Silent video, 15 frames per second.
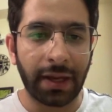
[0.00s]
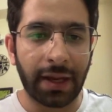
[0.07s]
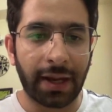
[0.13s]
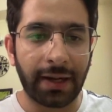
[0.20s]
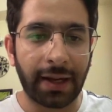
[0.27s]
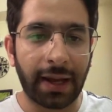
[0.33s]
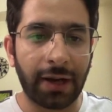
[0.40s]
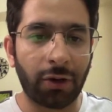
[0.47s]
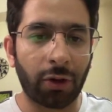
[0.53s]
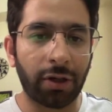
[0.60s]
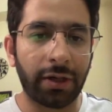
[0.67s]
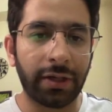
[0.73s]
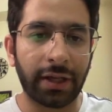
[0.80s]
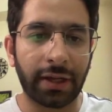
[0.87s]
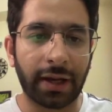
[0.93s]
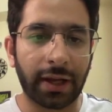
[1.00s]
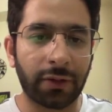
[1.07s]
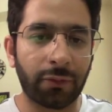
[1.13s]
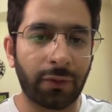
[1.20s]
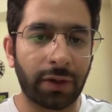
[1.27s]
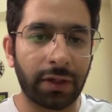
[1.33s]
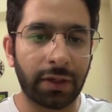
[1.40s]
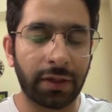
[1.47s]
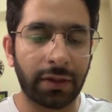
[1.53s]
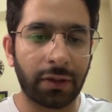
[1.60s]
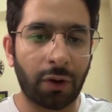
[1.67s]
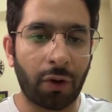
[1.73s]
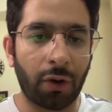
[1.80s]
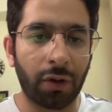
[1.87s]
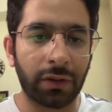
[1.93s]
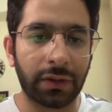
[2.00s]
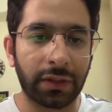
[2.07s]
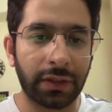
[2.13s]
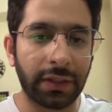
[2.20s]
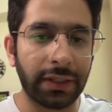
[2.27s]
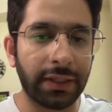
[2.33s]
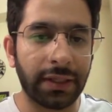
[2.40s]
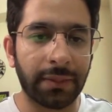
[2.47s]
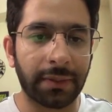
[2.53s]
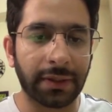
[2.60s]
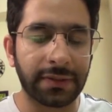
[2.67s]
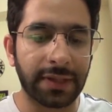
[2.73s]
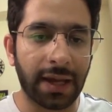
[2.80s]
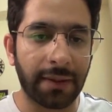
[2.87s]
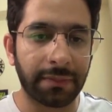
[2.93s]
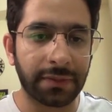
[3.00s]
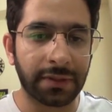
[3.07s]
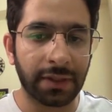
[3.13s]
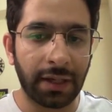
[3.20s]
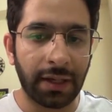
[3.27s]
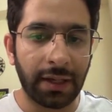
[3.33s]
and I had All-India Rank 1 in all three DM exams